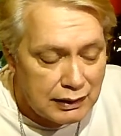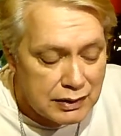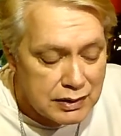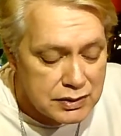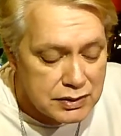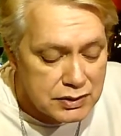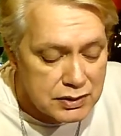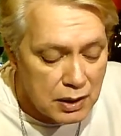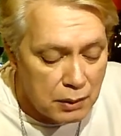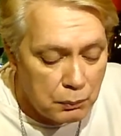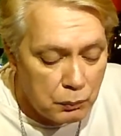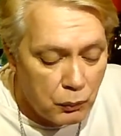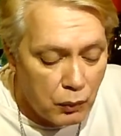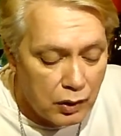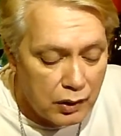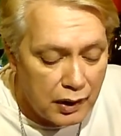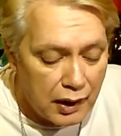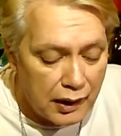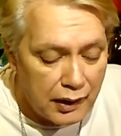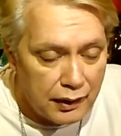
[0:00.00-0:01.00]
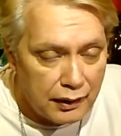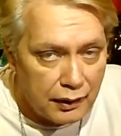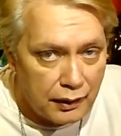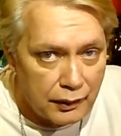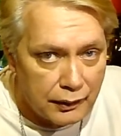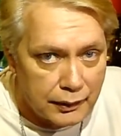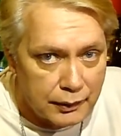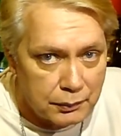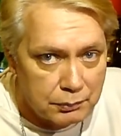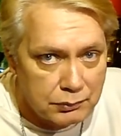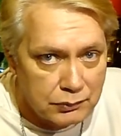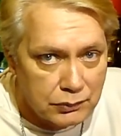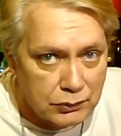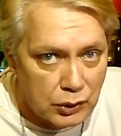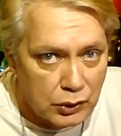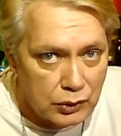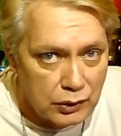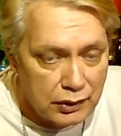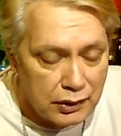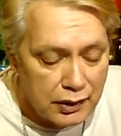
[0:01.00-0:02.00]
someone at home
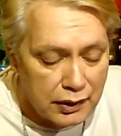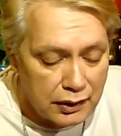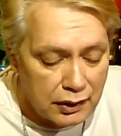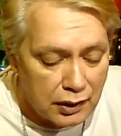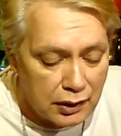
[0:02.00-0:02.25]
could get